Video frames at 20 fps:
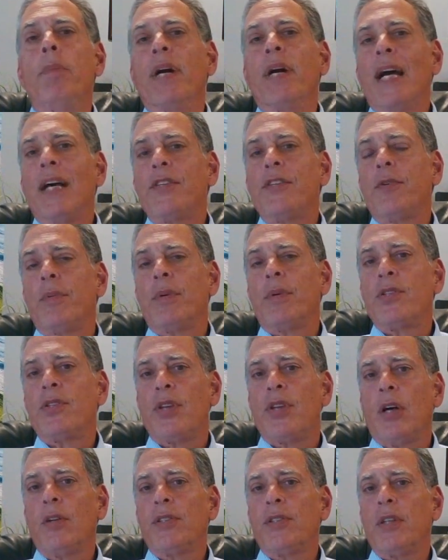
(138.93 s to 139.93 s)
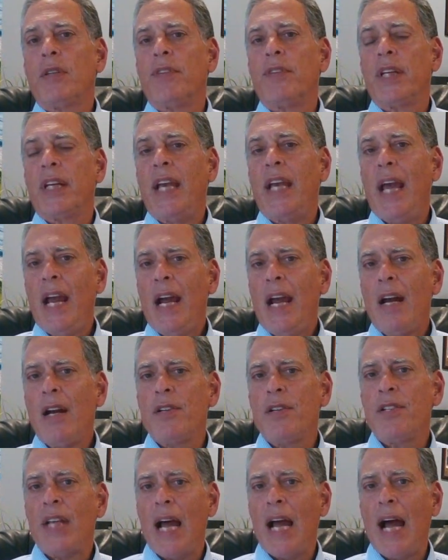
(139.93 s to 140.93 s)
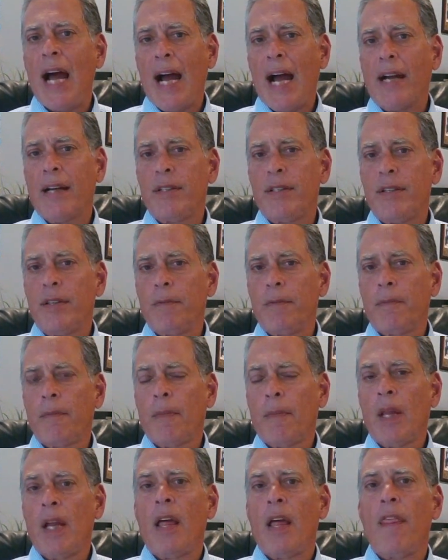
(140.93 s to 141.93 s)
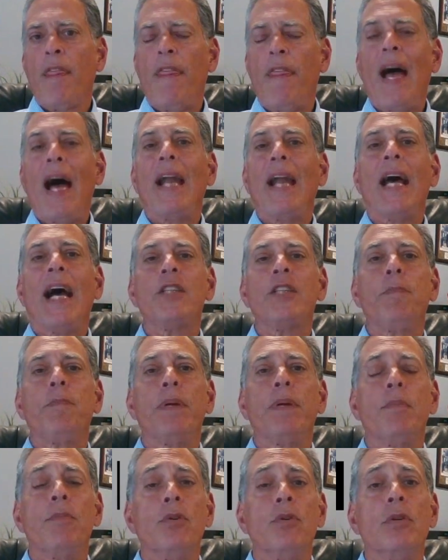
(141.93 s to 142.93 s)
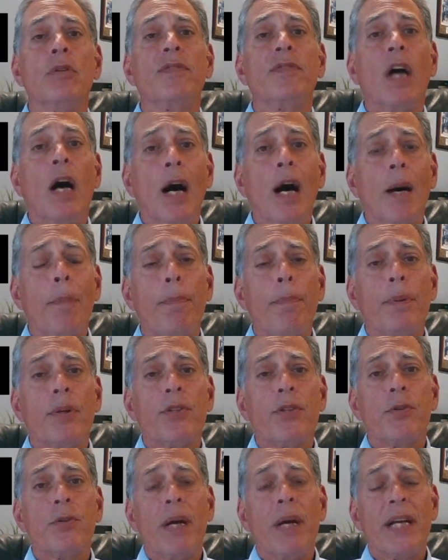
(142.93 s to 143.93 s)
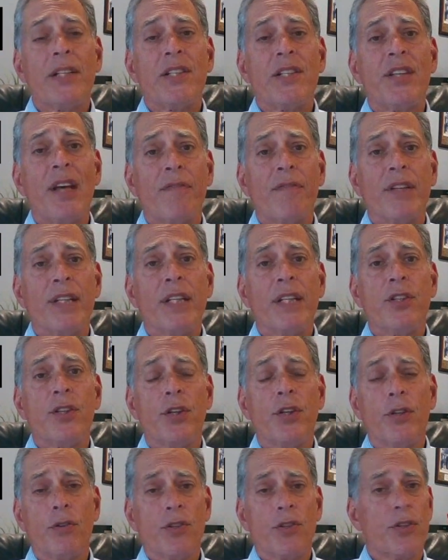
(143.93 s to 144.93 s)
But as a result of the CARES Act, that has been moved up to age 72.